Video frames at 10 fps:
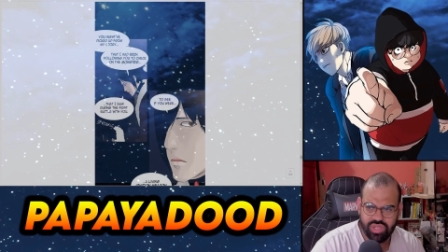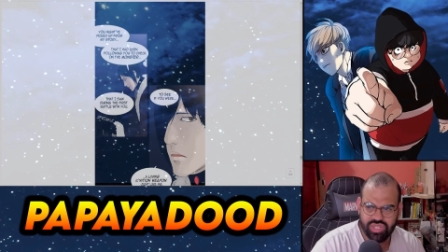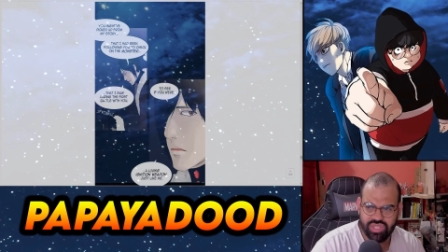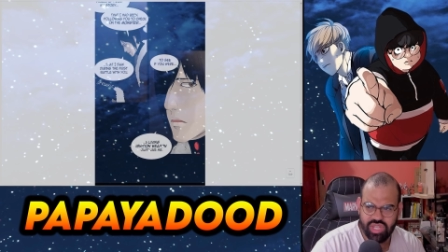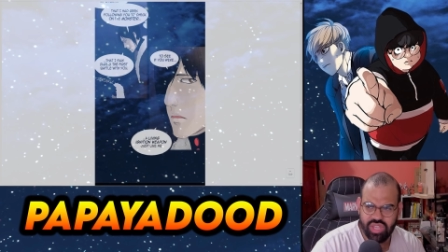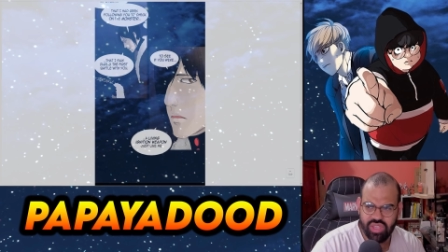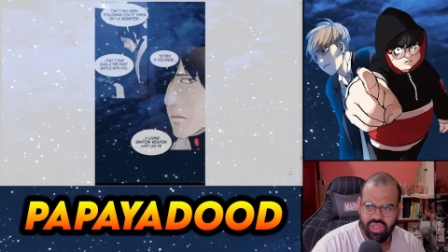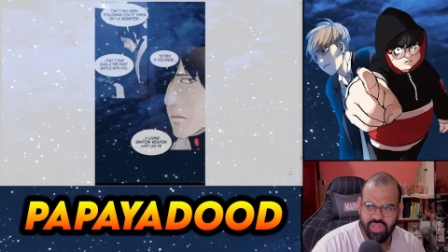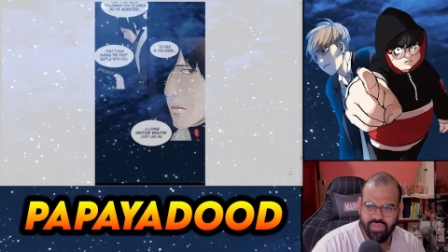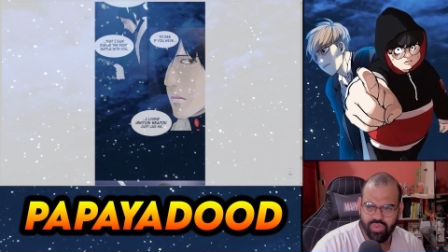to see
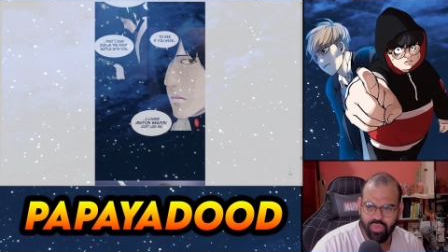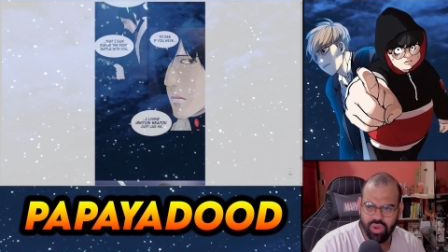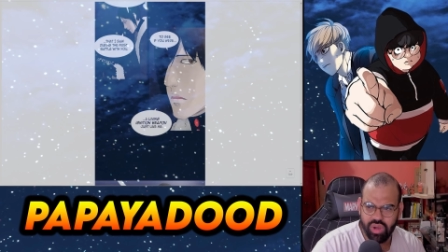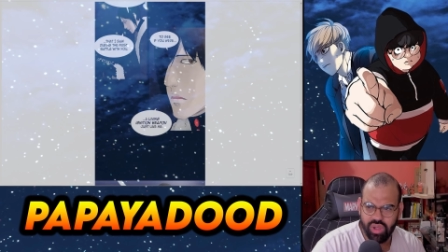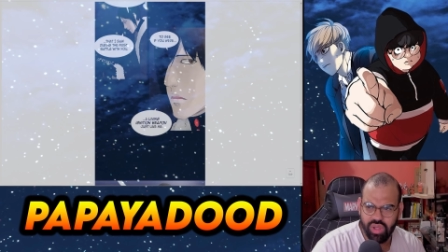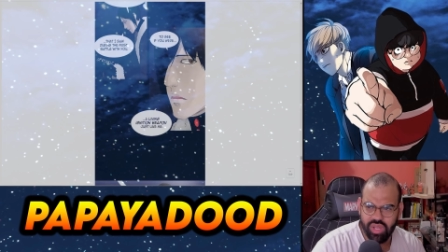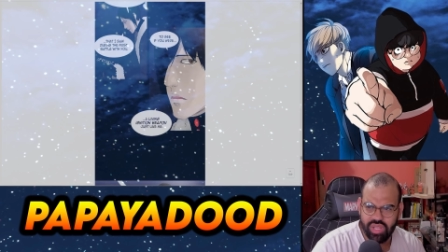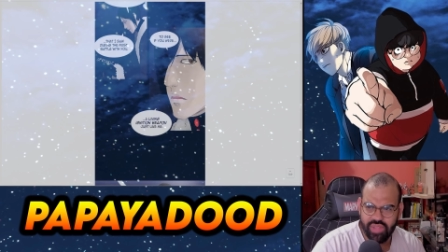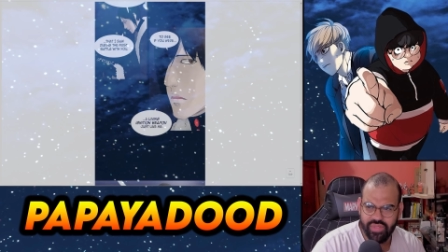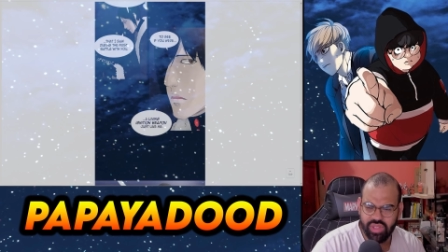if you were a
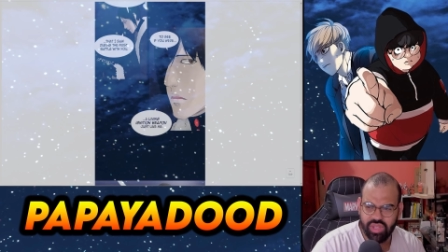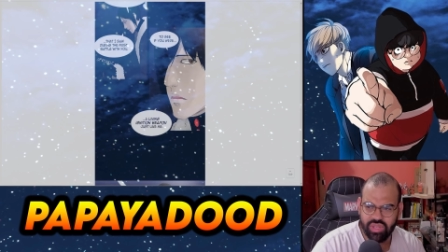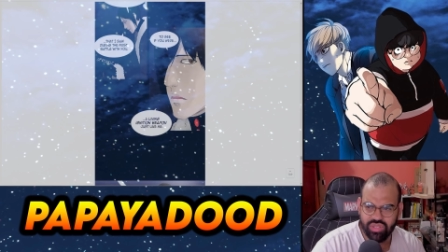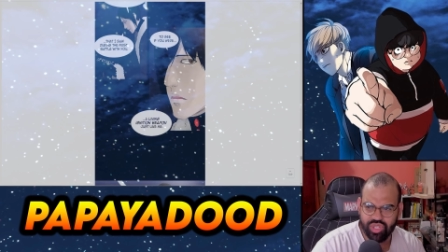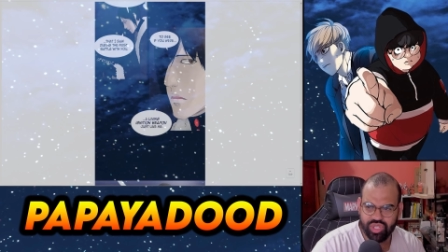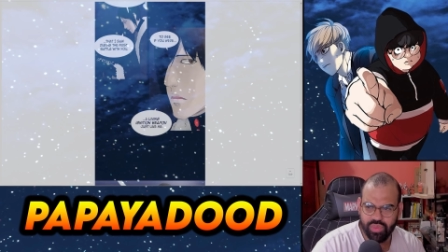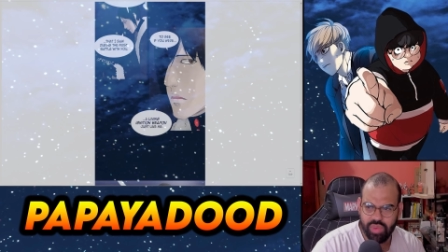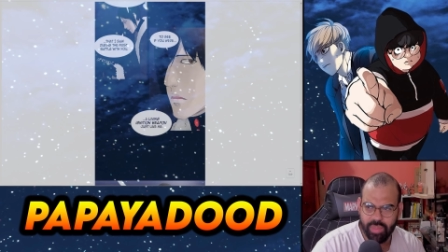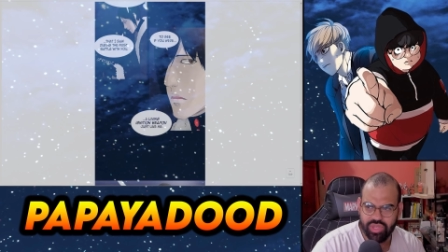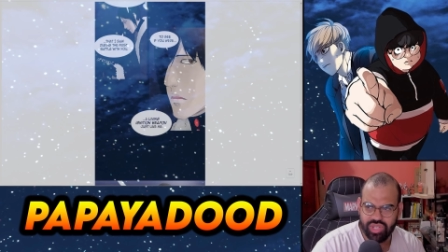living ignition
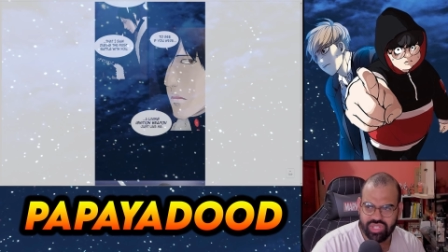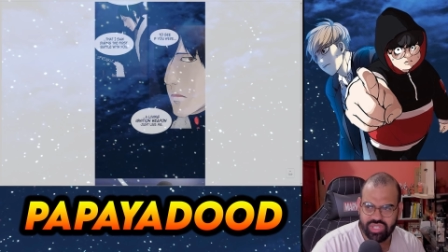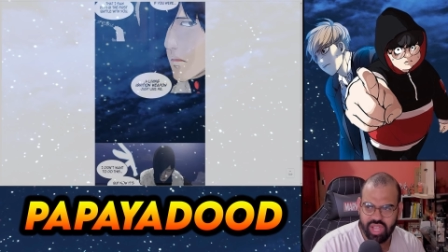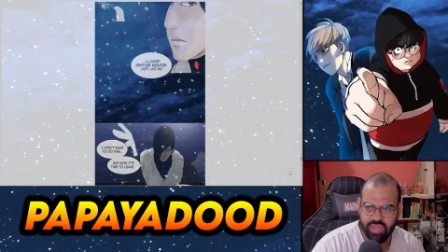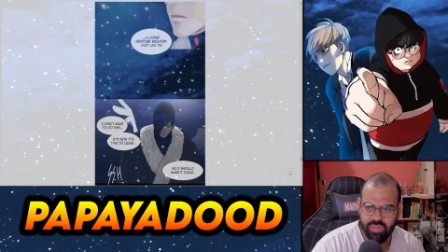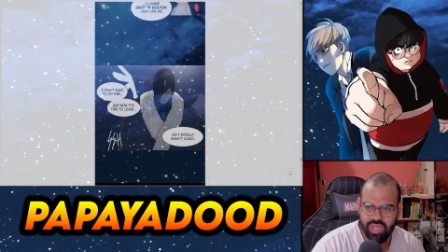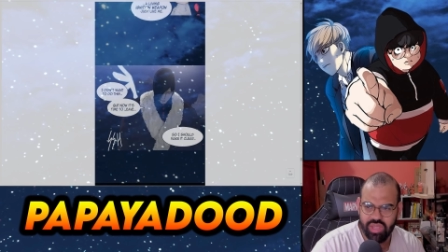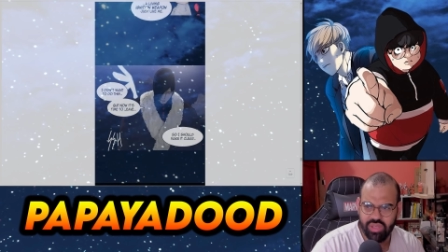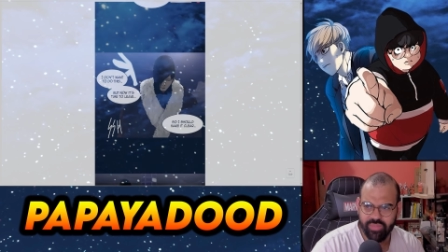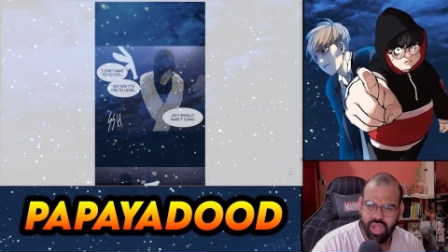weapon just like
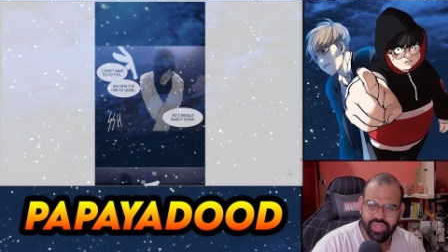me.